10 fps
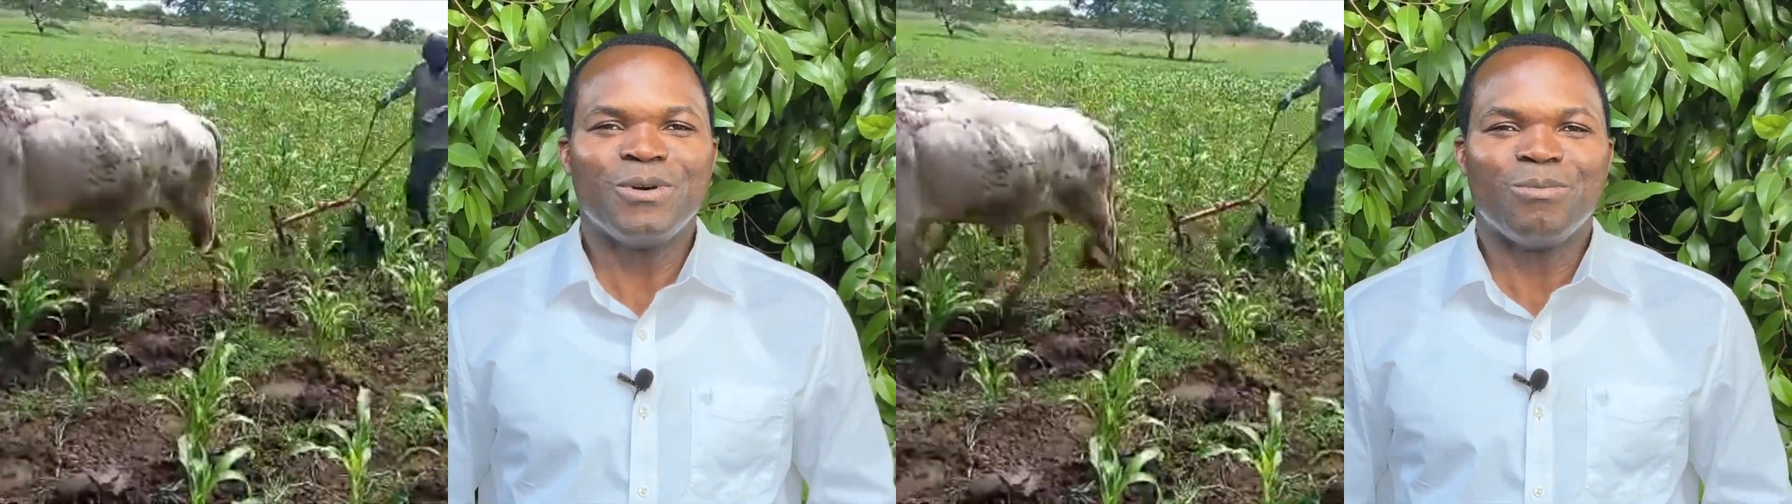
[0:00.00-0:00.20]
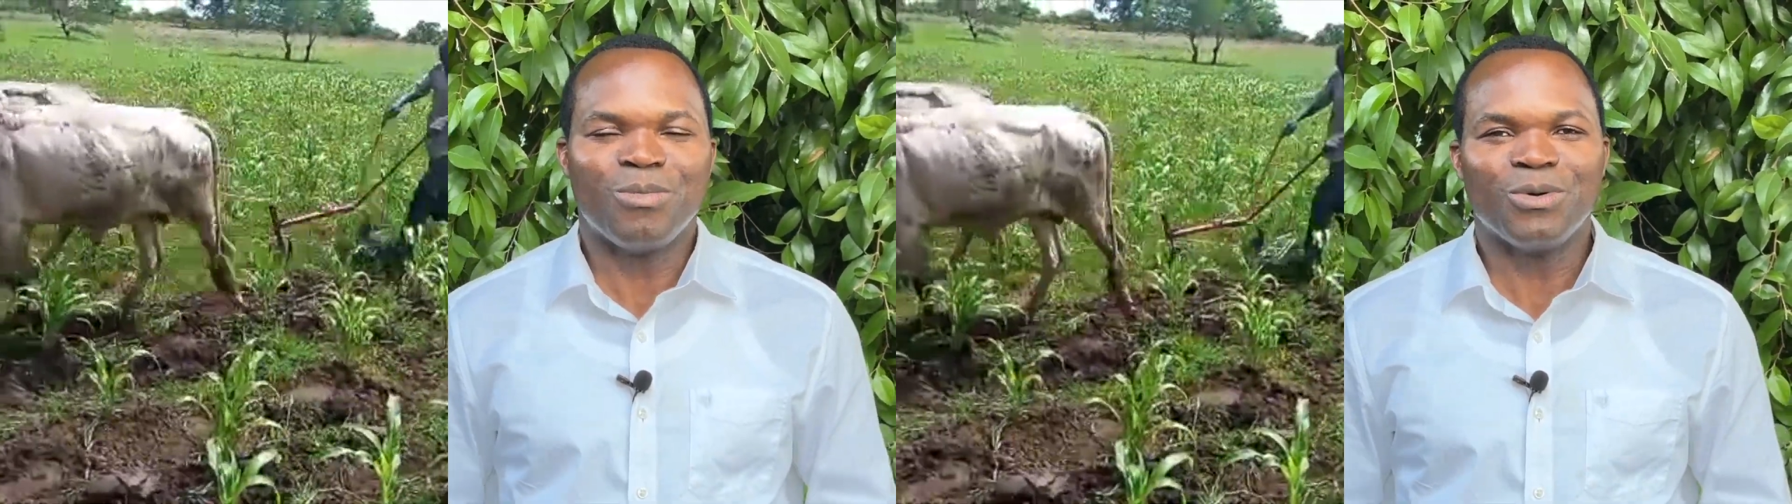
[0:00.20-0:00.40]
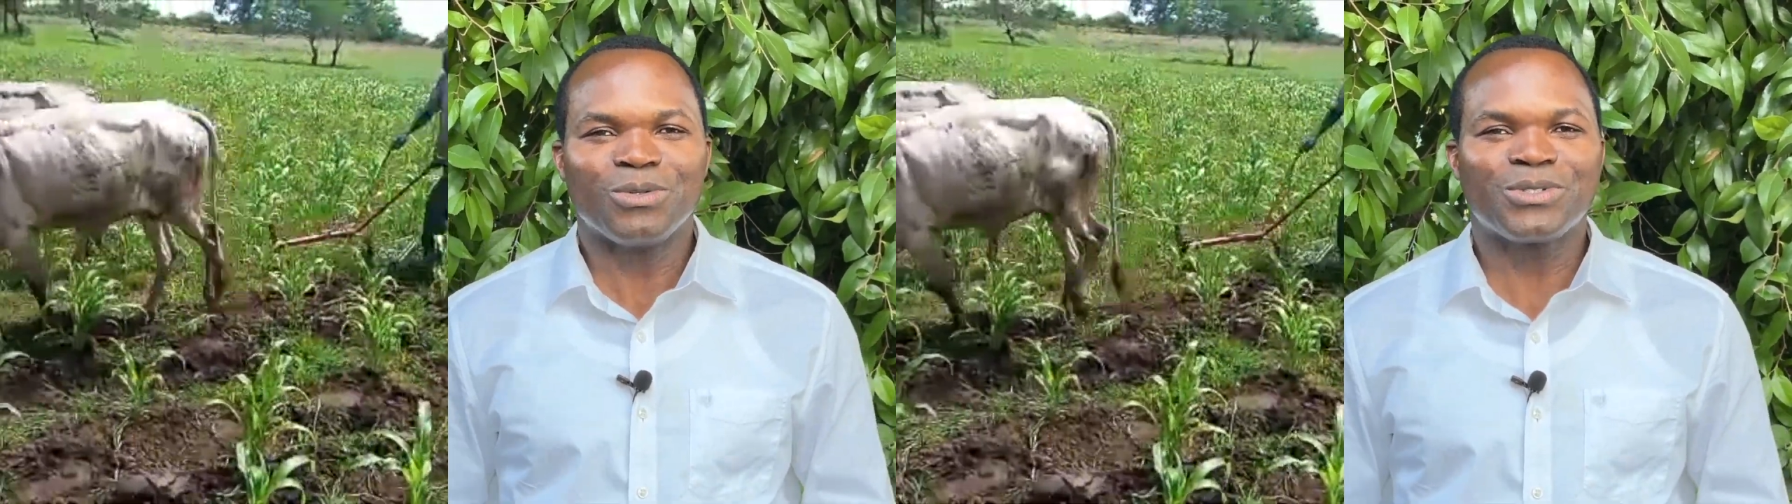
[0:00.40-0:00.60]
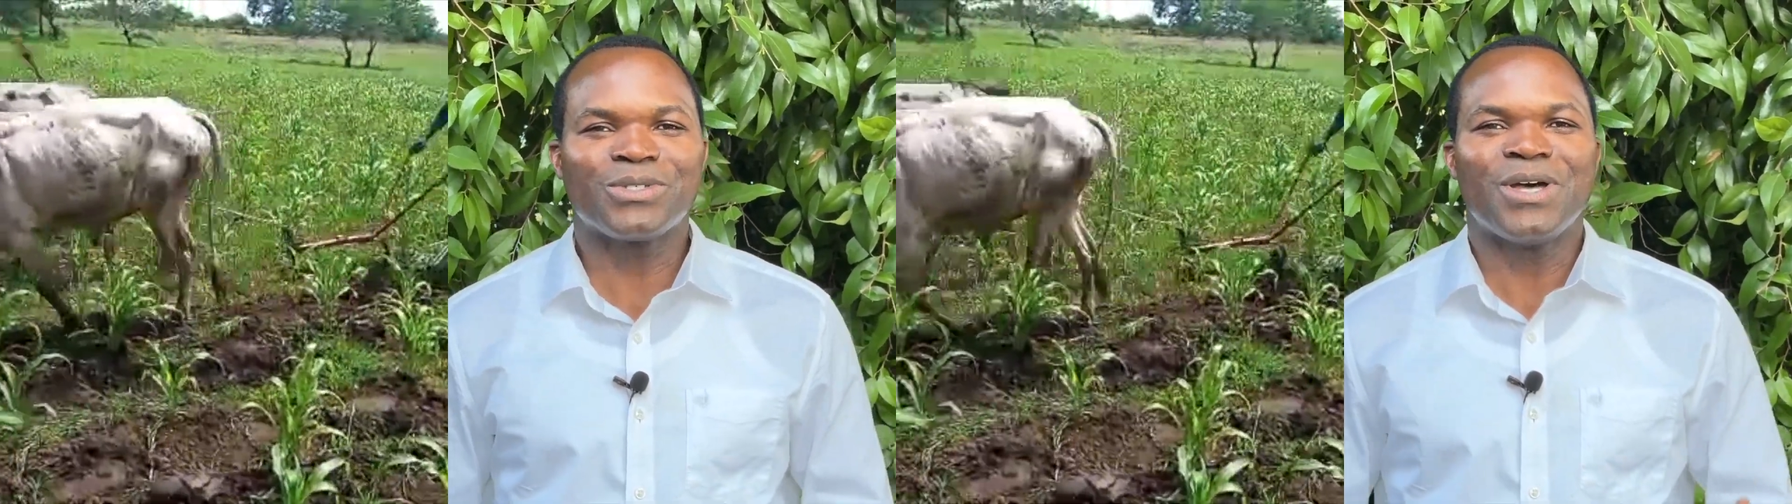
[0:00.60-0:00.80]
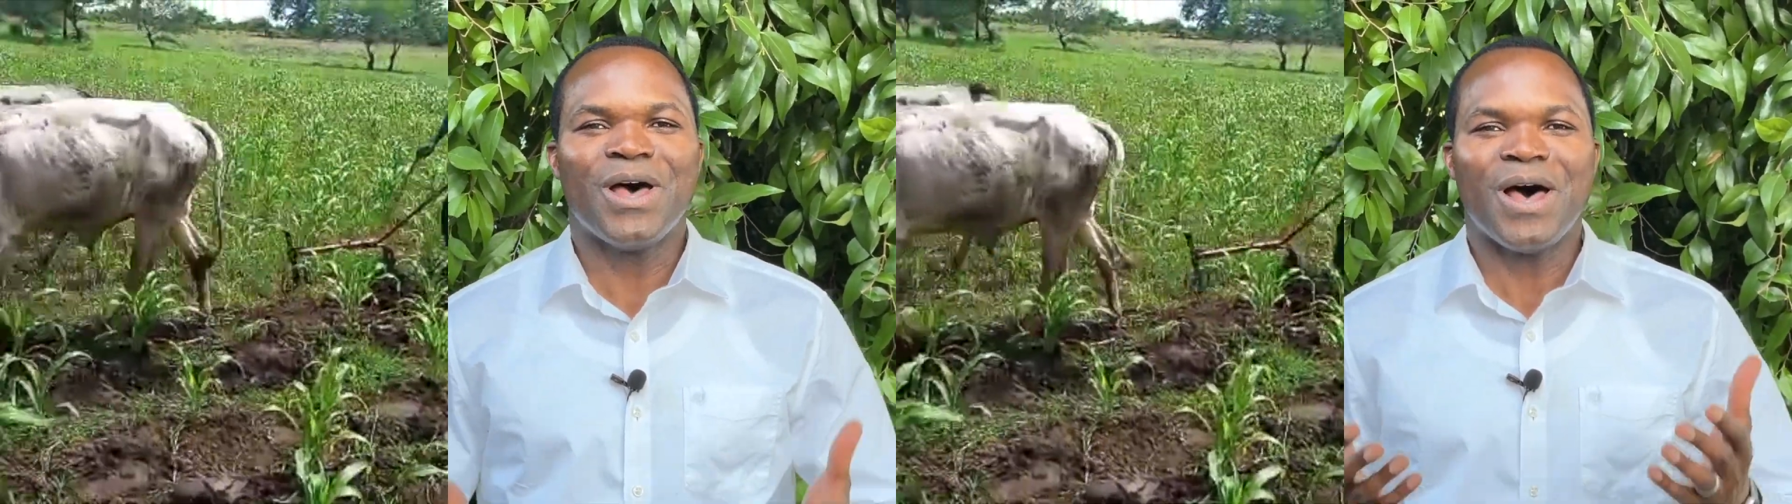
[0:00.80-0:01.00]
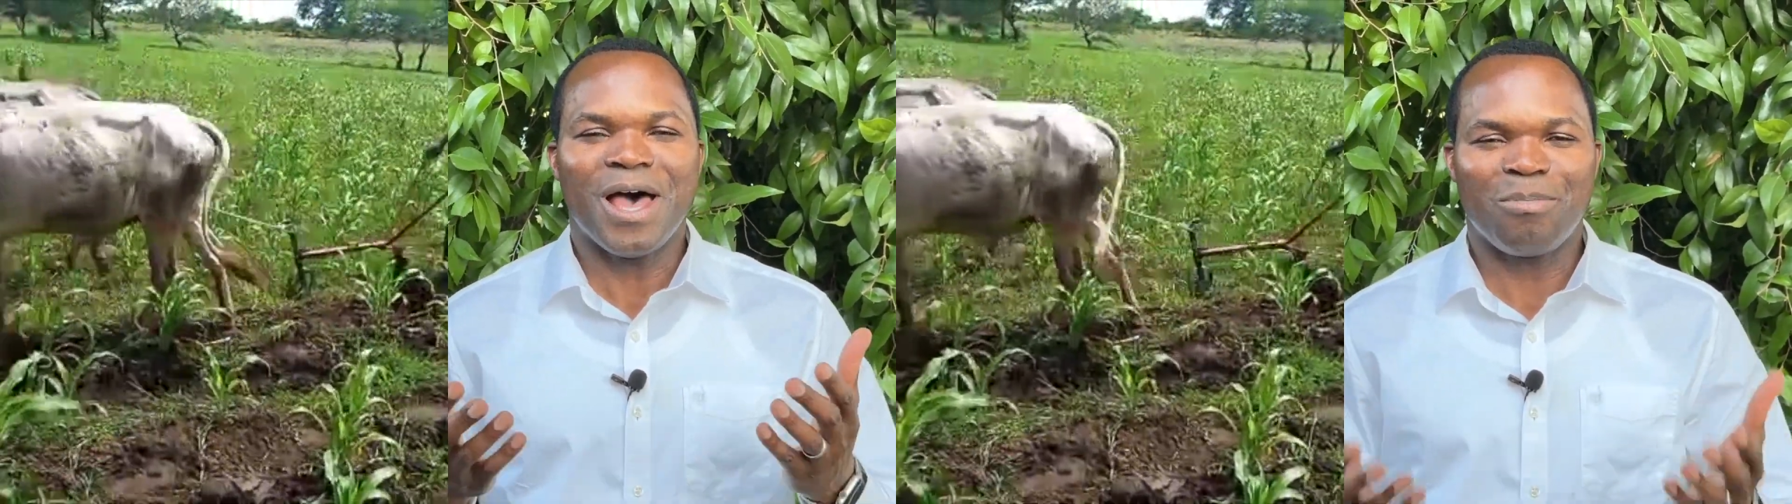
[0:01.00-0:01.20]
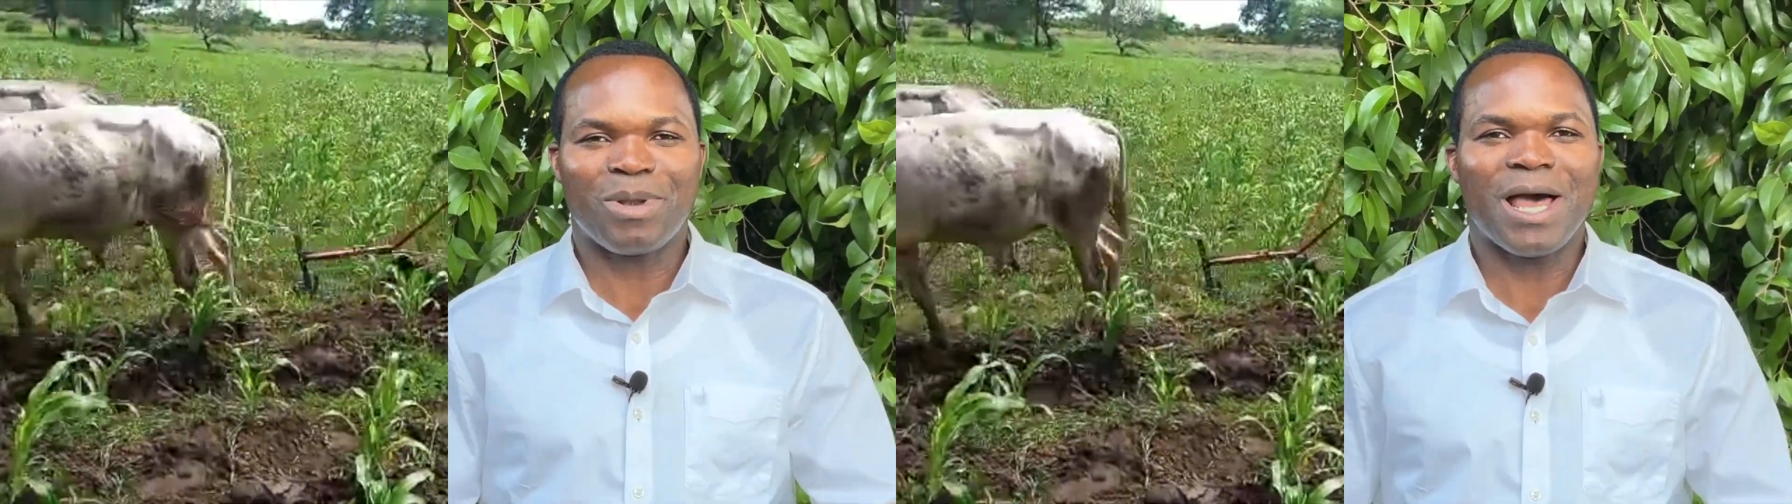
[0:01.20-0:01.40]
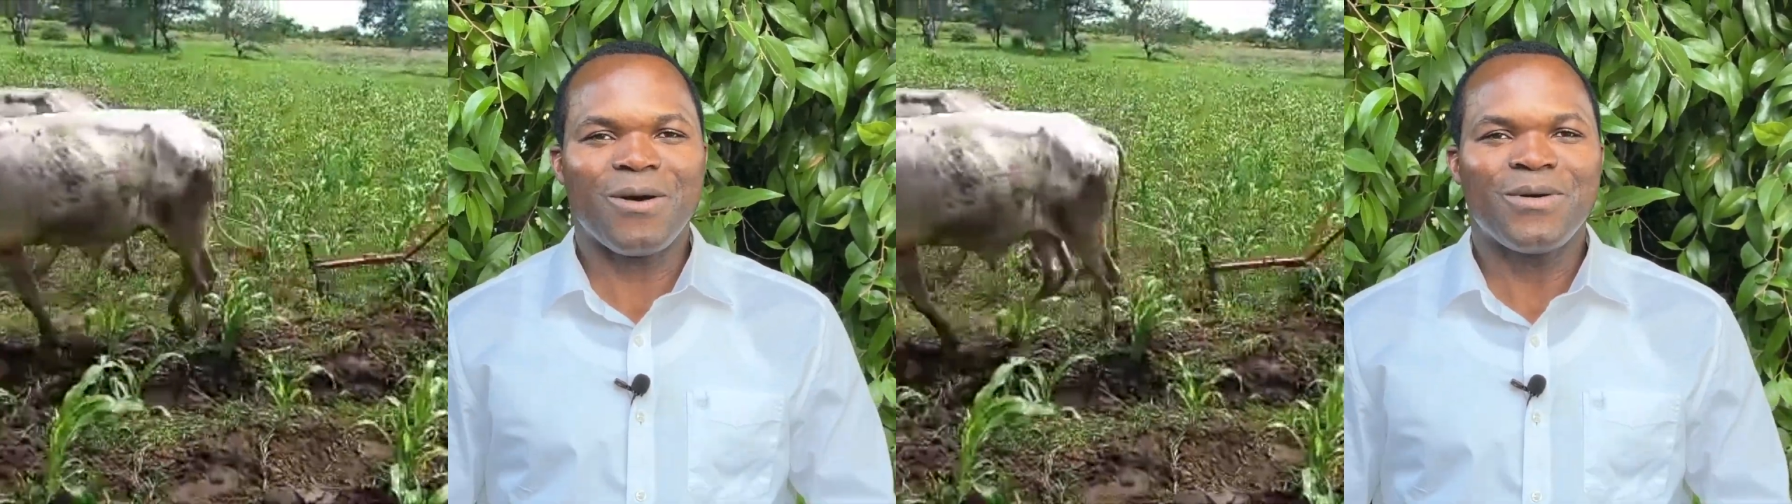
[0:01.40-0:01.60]
bulls, a
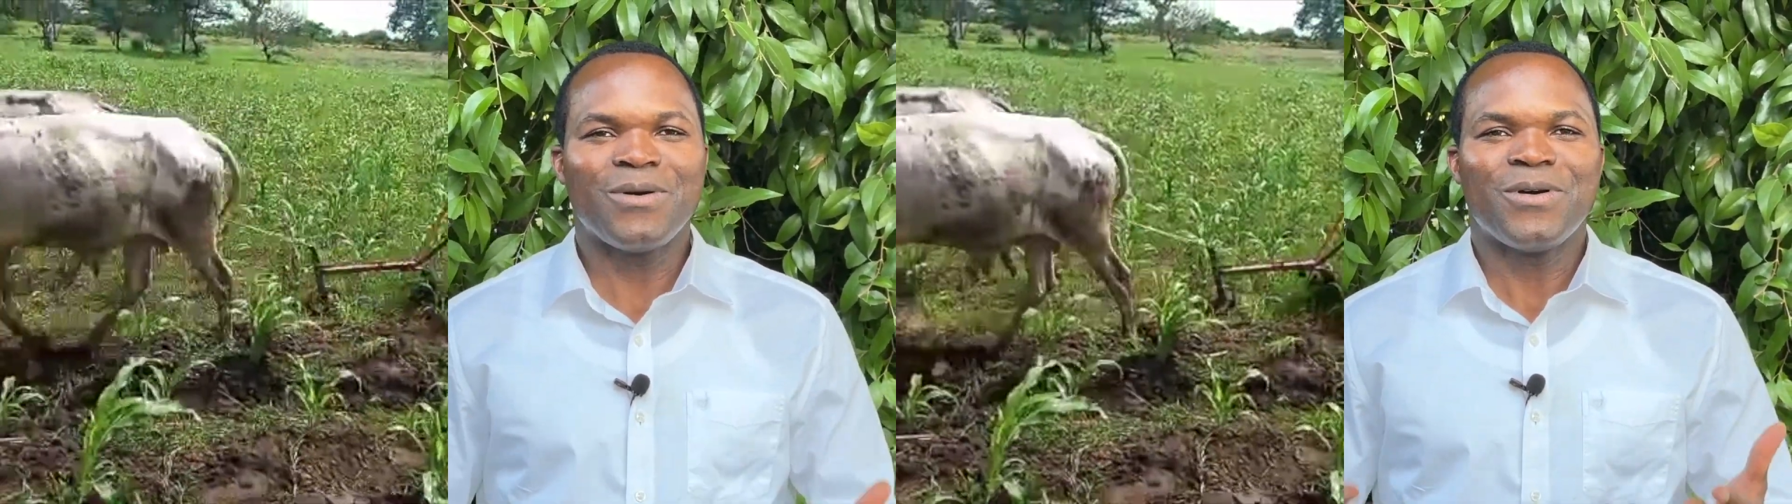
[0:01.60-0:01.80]
plow,